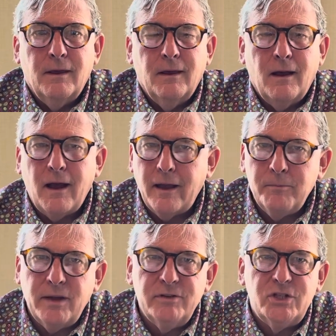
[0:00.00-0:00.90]
Hi, I'm
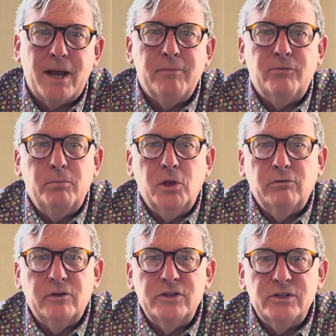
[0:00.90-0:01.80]
David Chapman from the
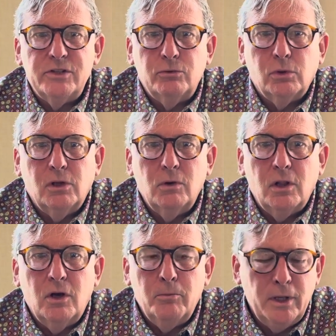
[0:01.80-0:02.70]
University of Central
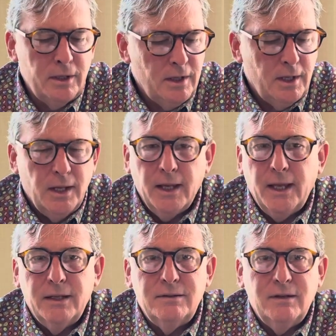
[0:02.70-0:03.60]
Oklahoma,
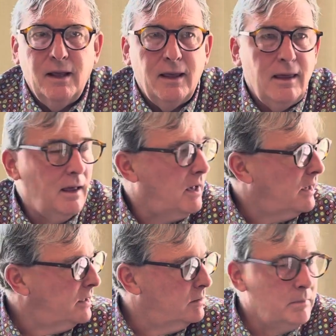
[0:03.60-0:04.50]
and today
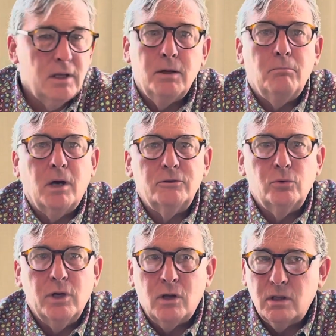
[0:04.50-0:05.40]
I am in
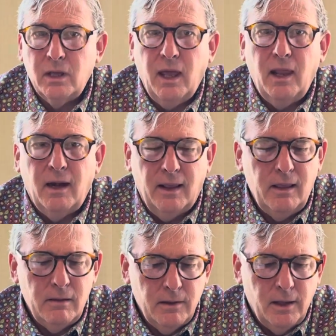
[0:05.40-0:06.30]
Montreal,
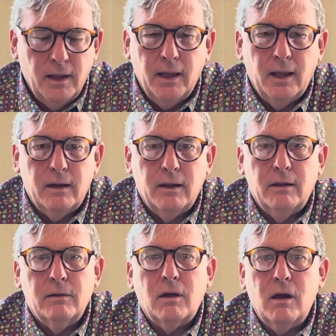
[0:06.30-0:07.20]
Canada at
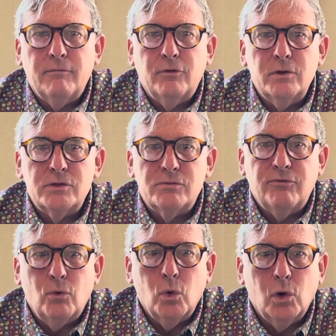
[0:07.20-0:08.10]
a conference
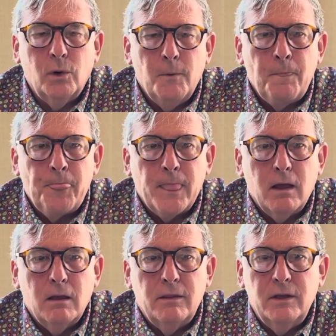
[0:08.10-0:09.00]
for
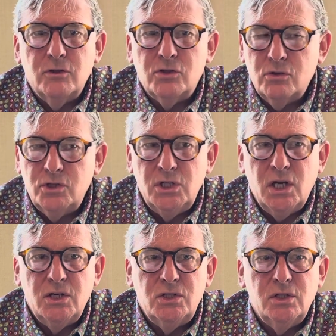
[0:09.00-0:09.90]
the
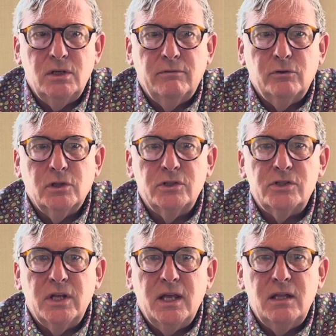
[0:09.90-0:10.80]
Association of Real
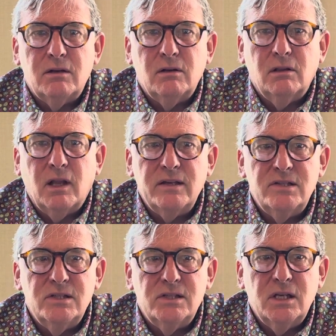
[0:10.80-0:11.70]
Estate
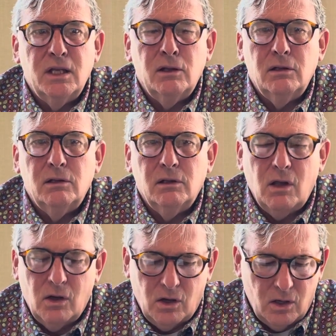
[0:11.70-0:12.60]
Licensing
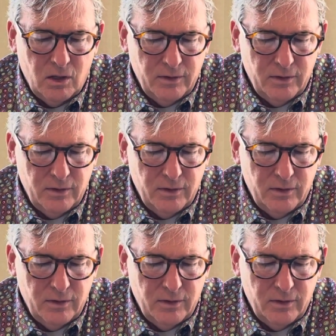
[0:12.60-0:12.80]
Law